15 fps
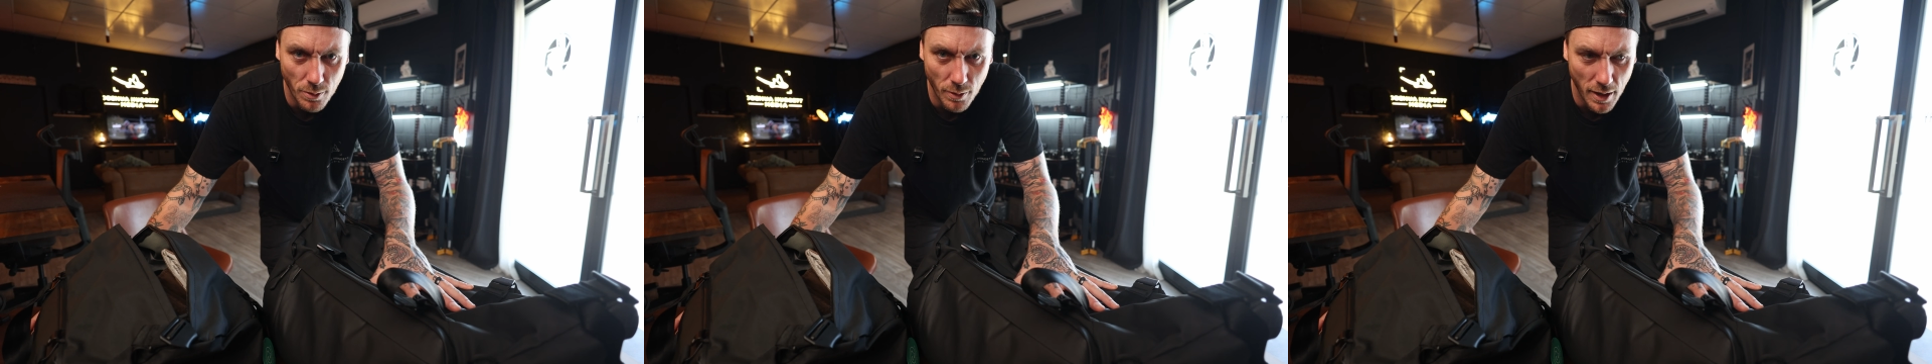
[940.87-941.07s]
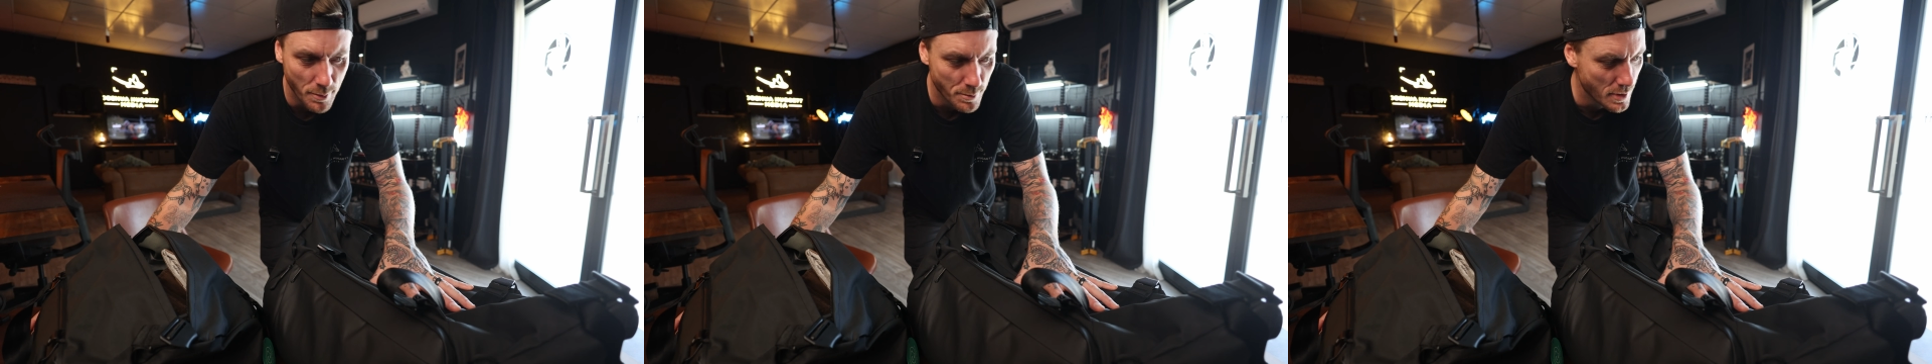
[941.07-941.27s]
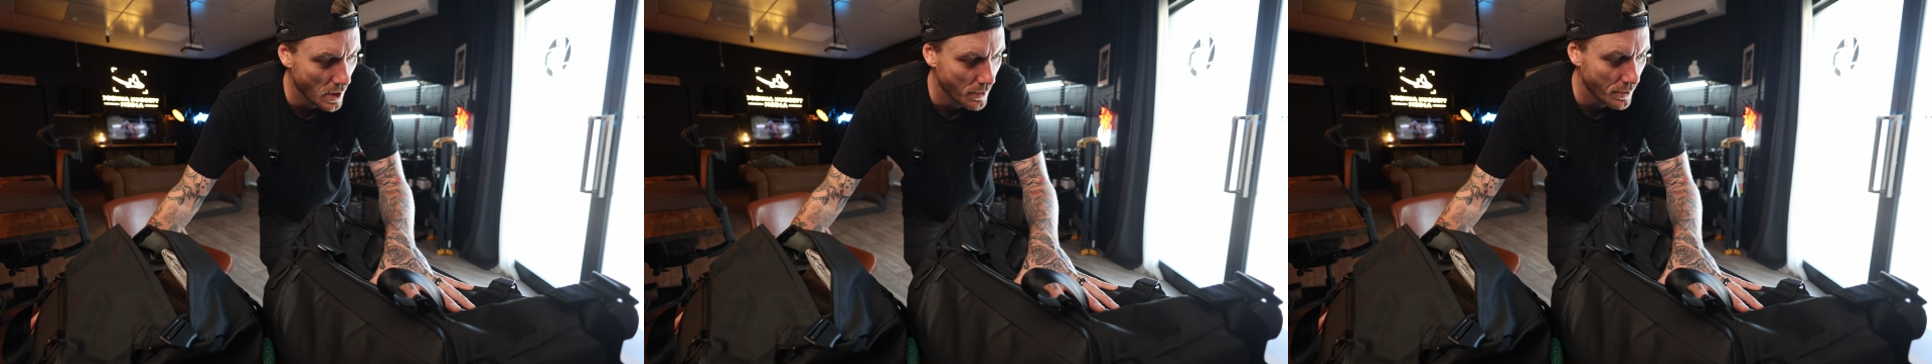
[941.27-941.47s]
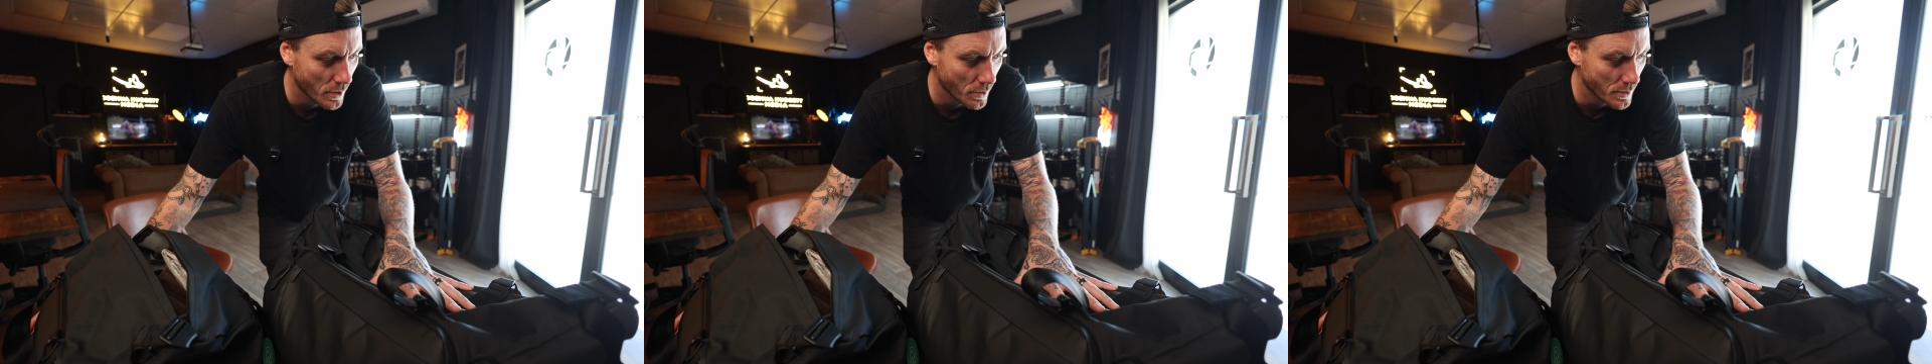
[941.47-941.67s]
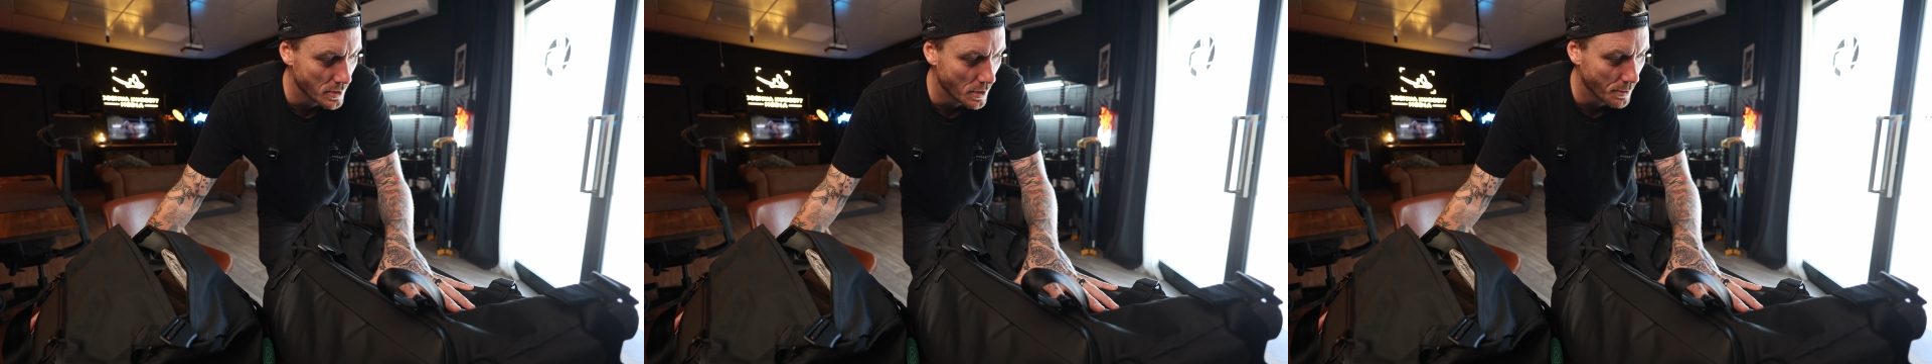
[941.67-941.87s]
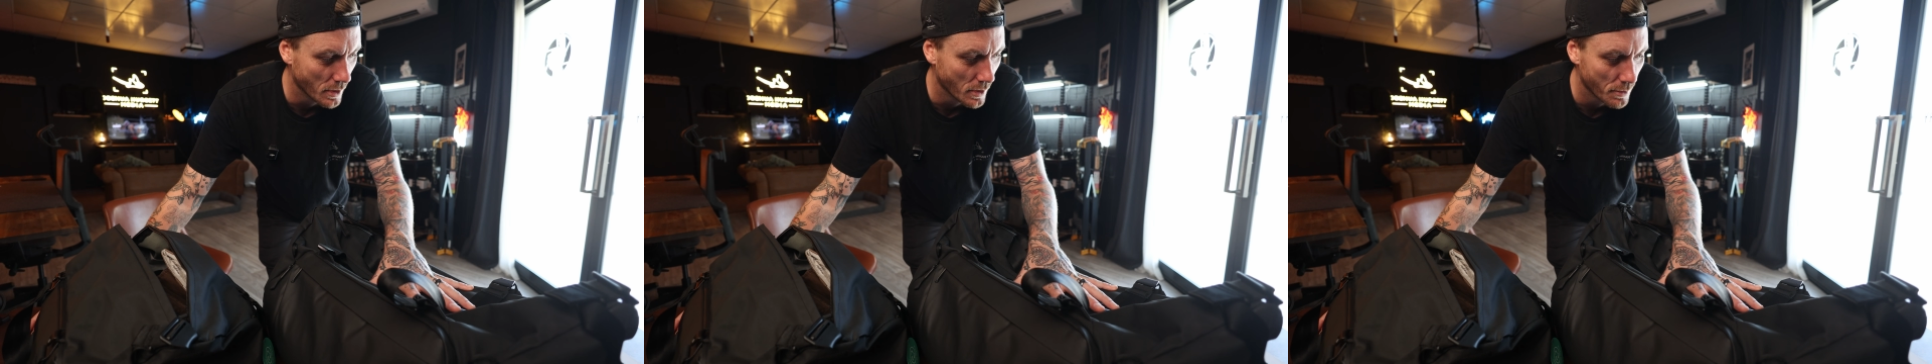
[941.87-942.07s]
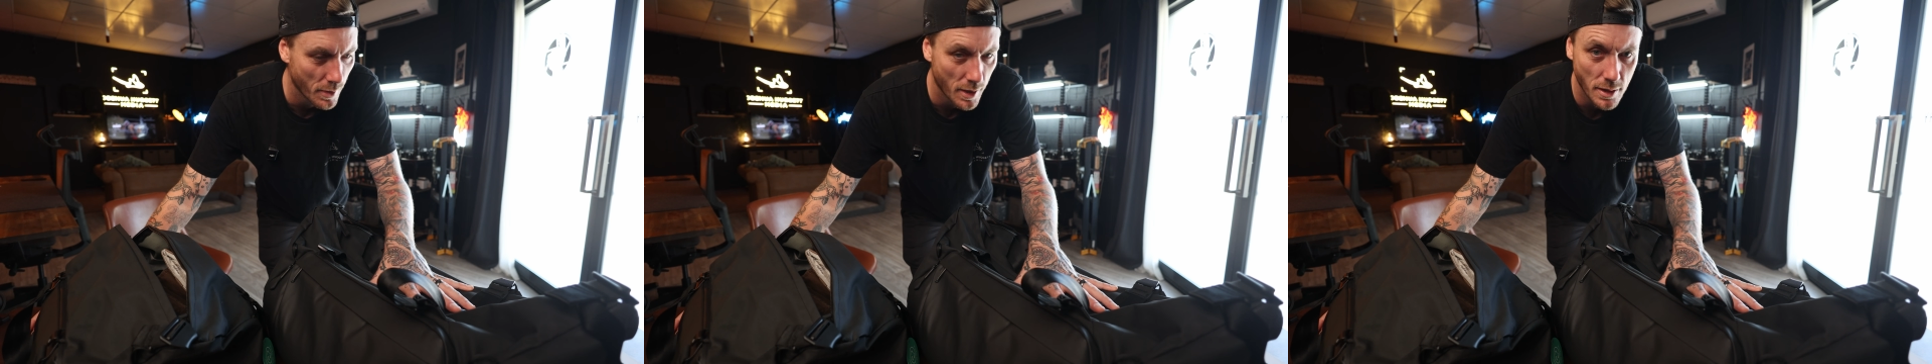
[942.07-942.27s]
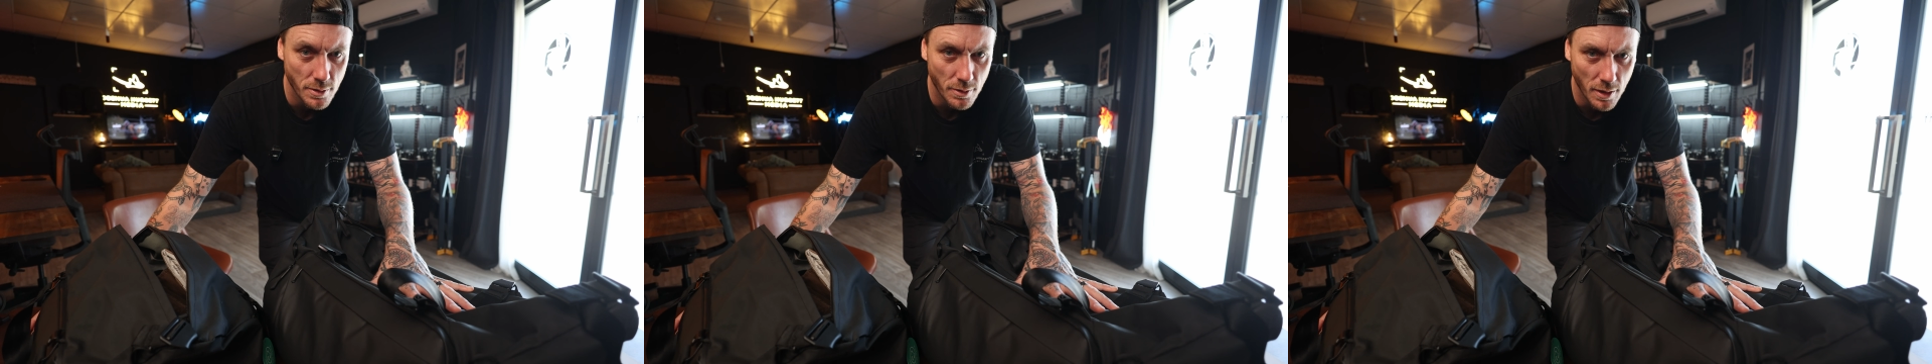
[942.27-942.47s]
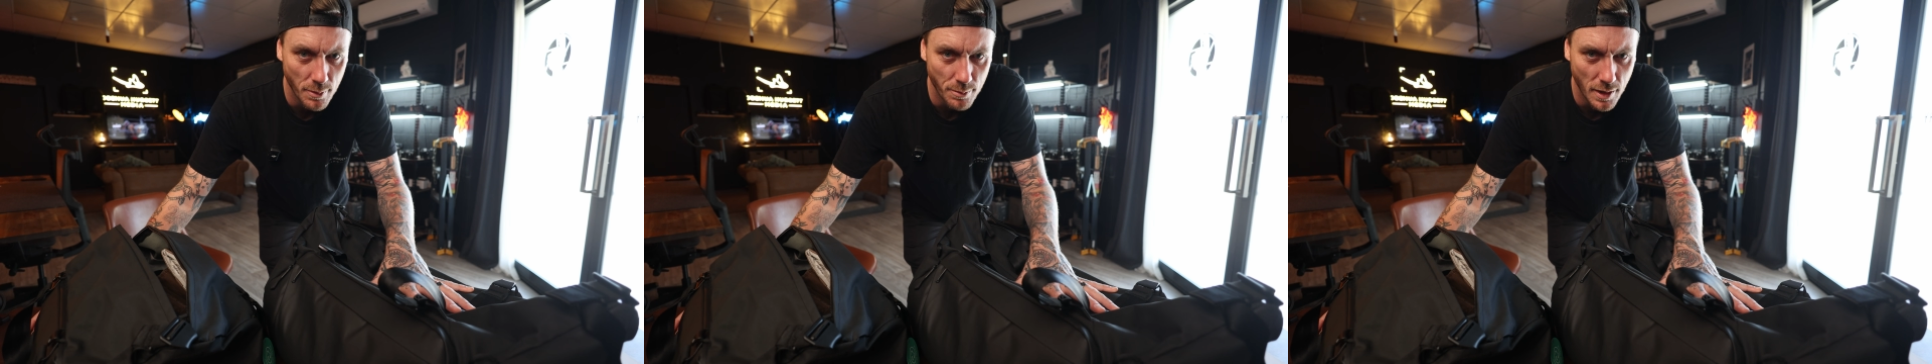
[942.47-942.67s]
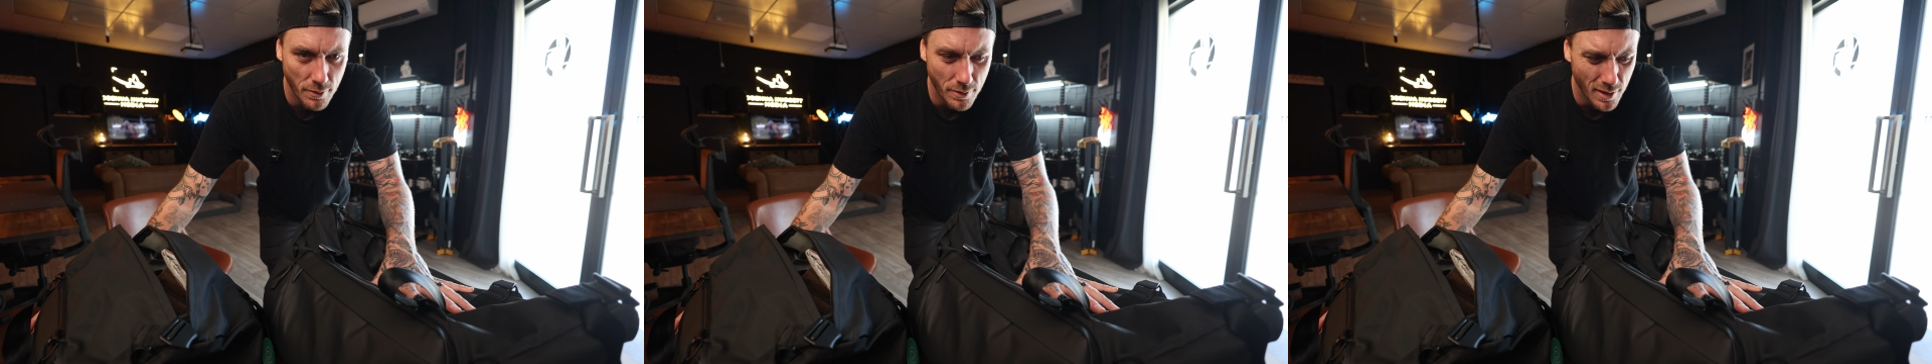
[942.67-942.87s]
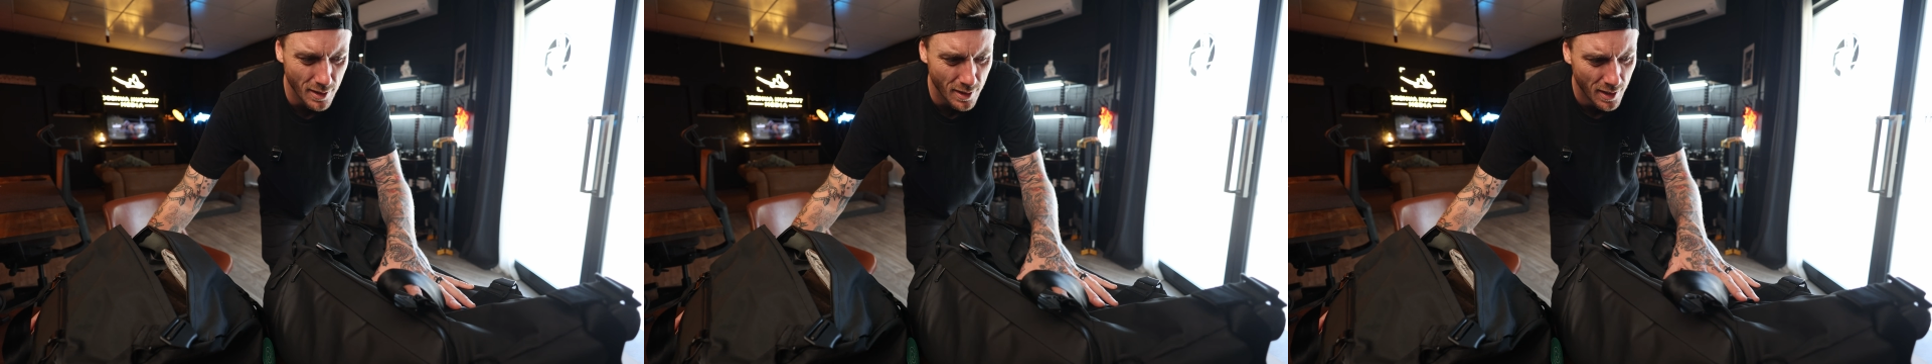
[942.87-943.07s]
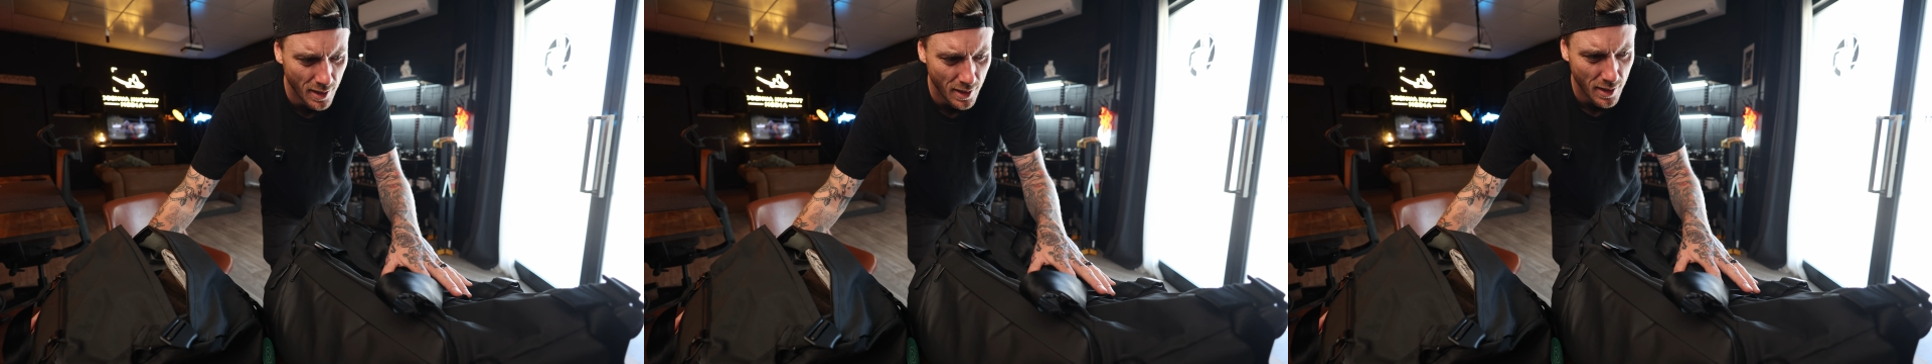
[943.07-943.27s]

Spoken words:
grams heavier or something, 300 grams heavier,